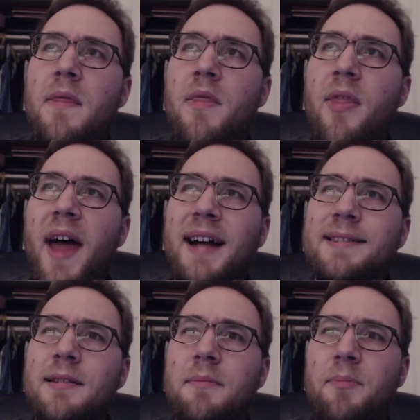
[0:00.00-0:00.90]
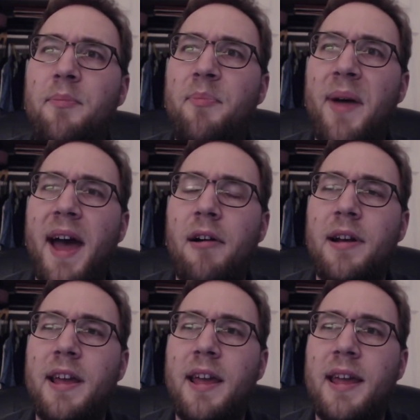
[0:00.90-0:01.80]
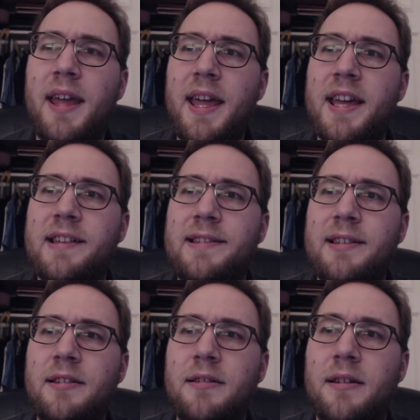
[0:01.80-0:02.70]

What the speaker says: that's about it.